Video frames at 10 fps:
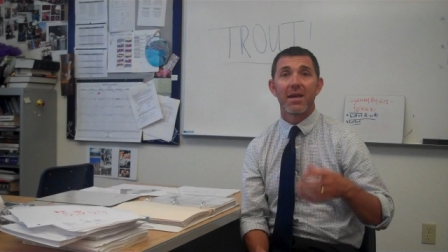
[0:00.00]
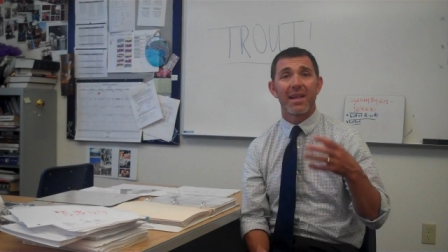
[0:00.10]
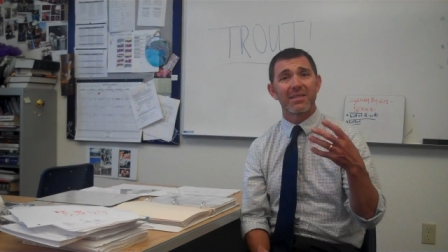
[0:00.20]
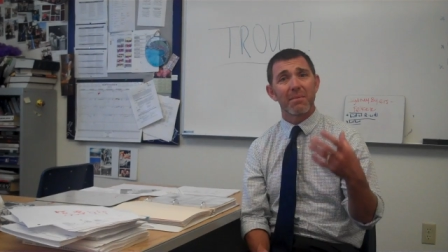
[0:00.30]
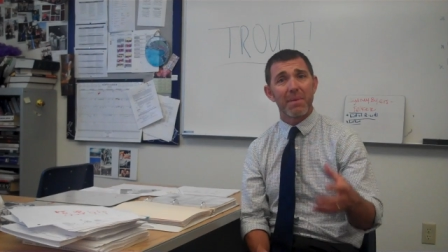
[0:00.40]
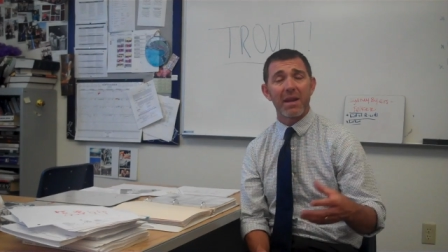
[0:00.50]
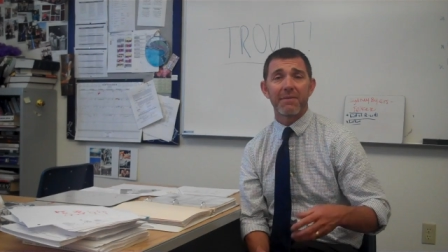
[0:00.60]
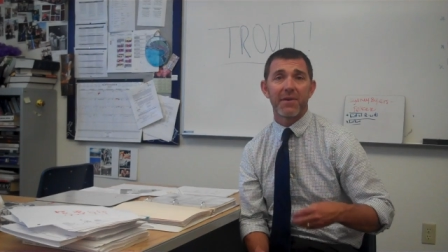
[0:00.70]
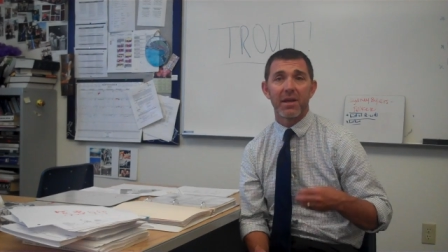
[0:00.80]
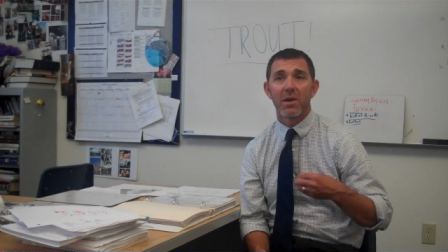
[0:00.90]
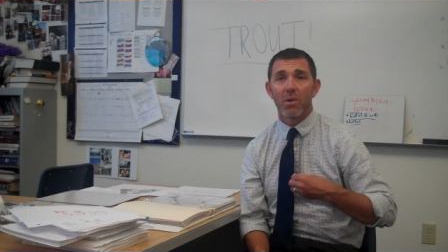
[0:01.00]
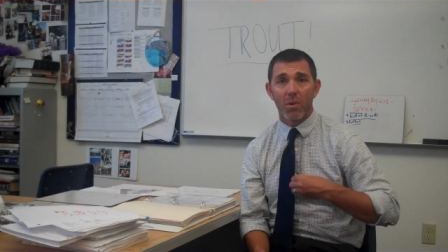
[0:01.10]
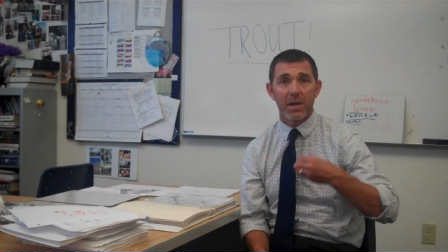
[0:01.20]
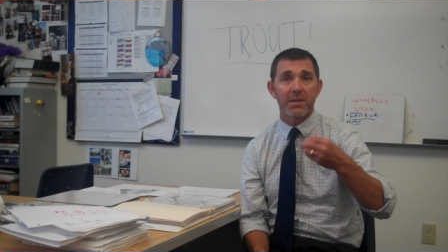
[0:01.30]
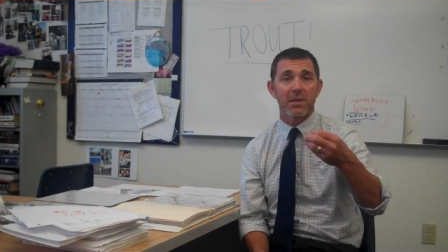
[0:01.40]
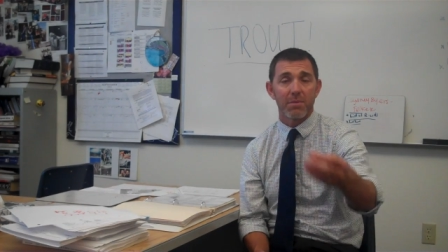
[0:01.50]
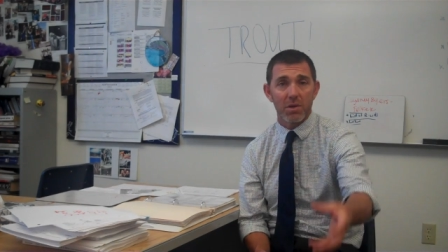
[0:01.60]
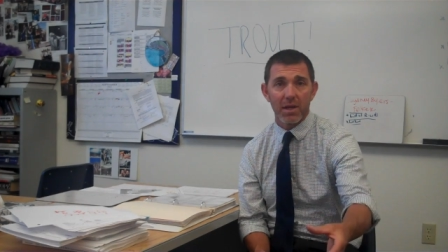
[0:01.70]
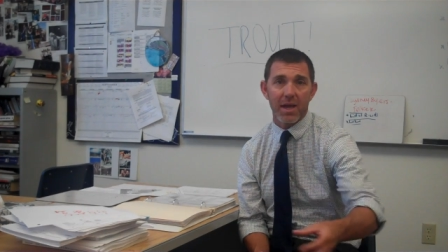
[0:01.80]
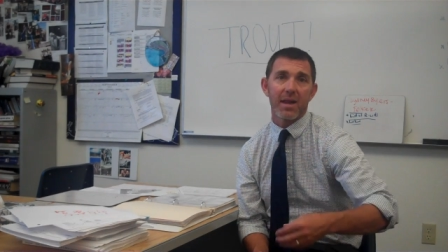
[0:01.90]
That's a benefit. One, he's
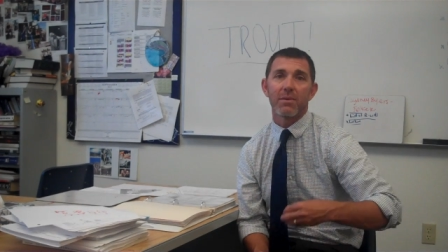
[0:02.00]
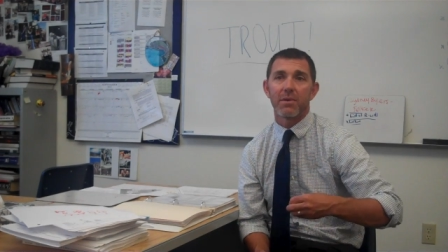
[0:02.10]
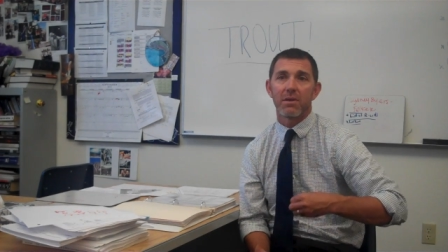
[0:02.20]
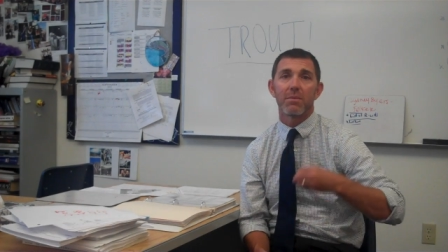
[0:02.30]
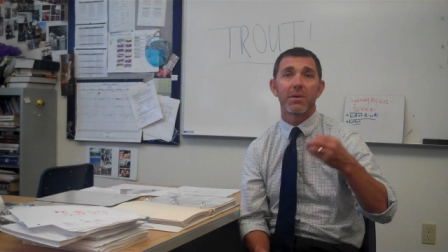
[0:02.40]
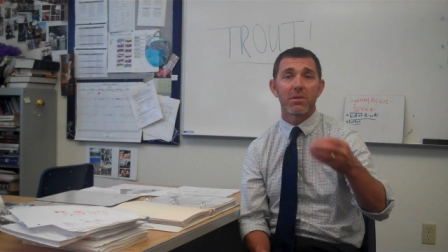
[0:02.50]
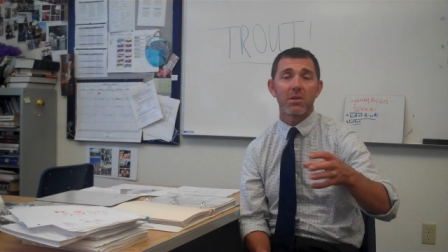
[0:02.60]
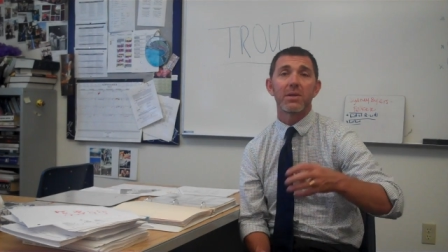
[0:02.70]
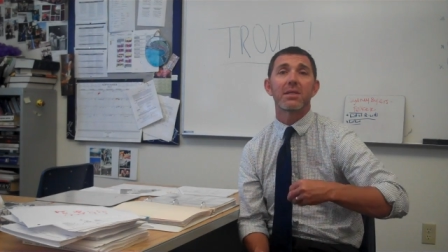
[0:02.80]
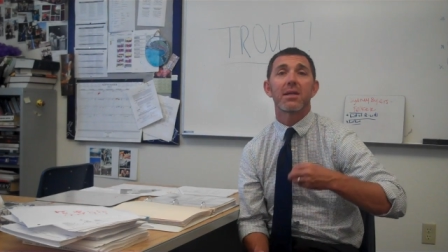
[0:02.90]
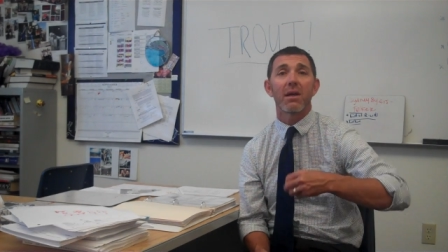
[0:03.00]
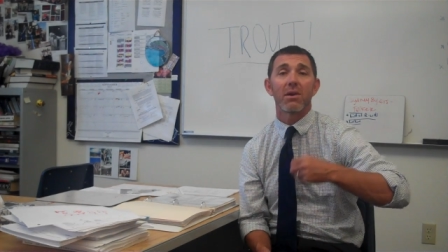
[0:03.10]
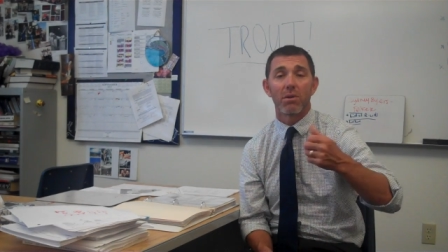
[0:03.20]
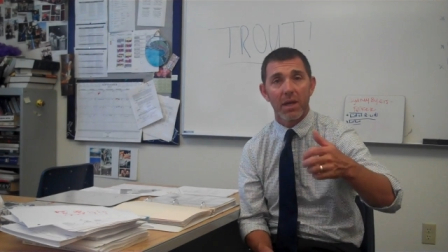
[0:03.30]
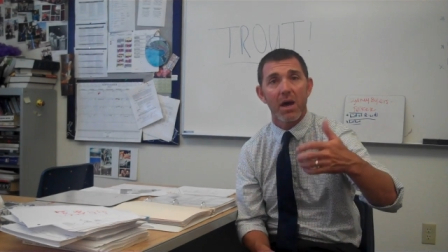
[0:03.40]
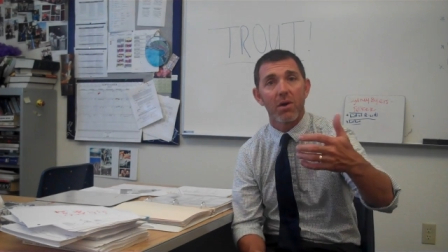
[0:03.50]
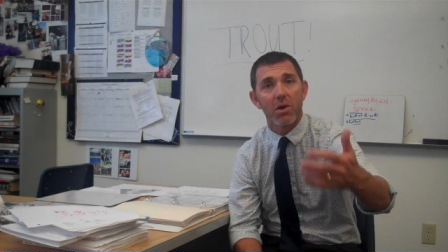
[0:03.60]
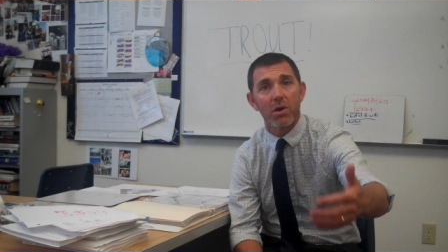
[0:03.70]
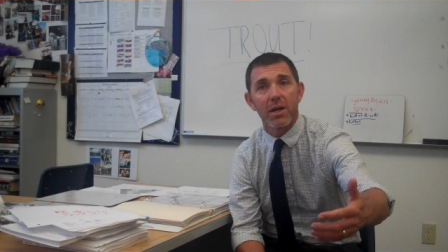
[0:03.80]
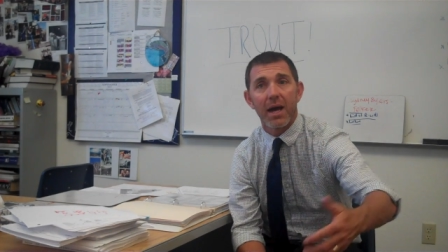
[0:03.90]
communicating with you, but two, he's telling you, look how
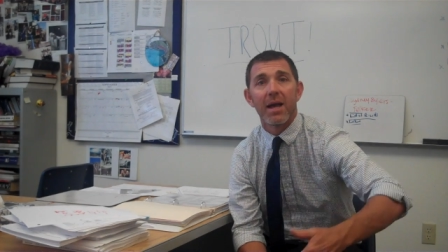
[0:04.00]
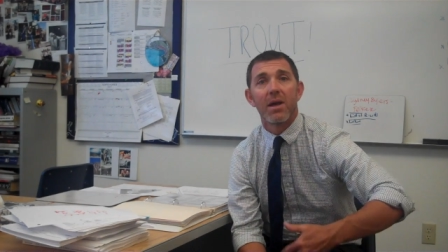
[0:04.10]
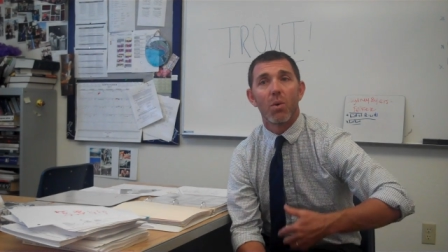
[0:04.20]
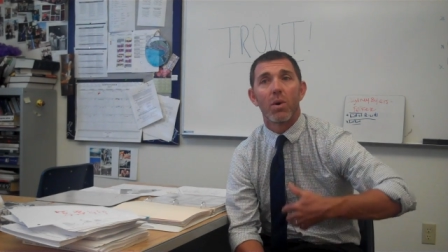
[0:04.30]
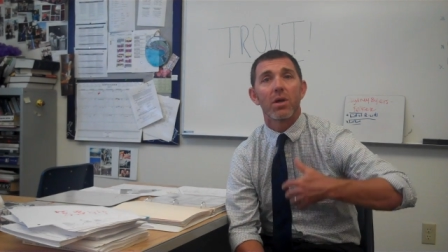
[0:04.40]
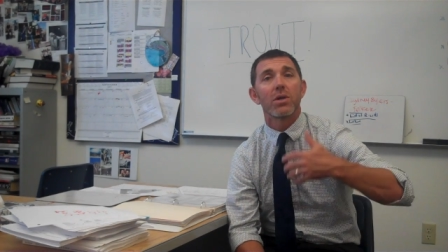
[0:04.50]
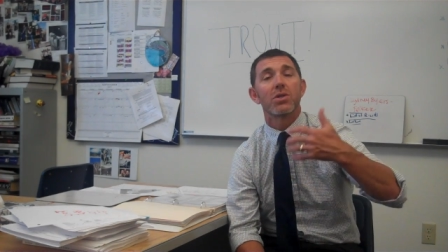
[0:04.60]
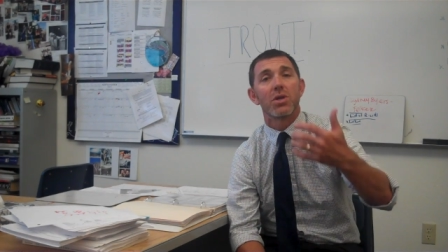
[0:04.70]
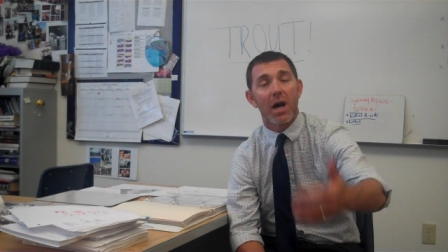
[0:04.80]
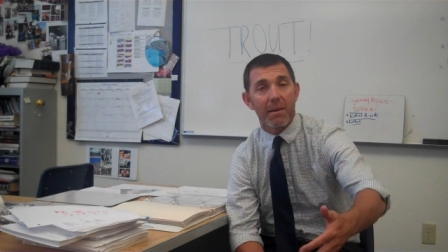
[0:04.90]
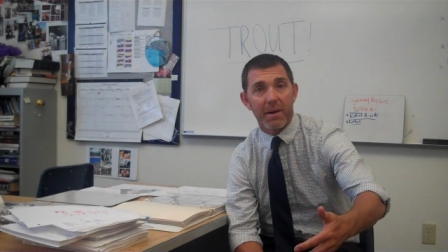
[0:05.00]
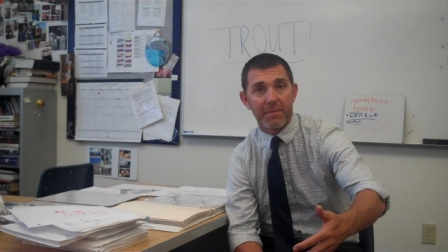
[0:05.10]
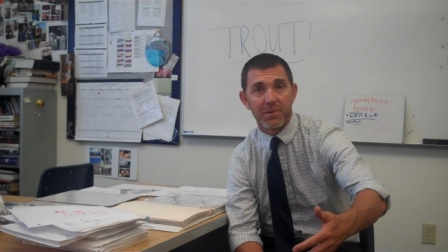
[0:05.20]
good what a good job